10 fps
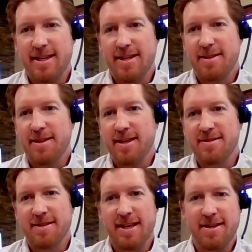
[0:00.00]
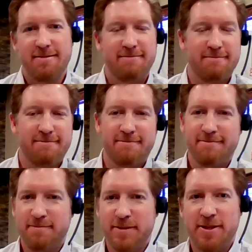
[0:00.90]
things like
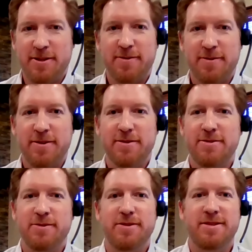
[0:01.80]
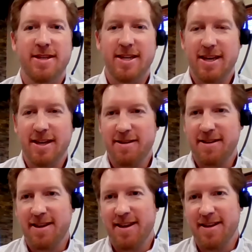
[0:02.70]
material sourcing and
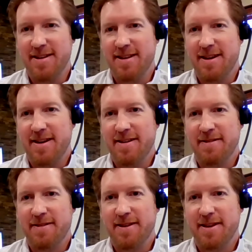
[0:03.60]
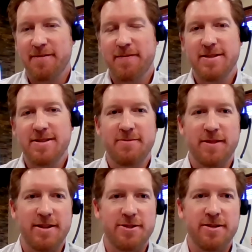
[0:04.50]
interfacing with
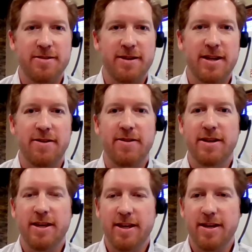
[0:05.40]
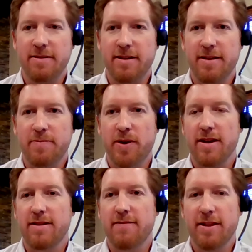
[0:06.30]
engineering and R&D and product
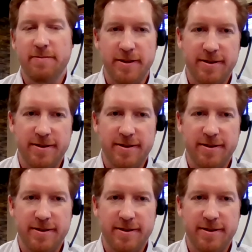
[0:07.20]
development.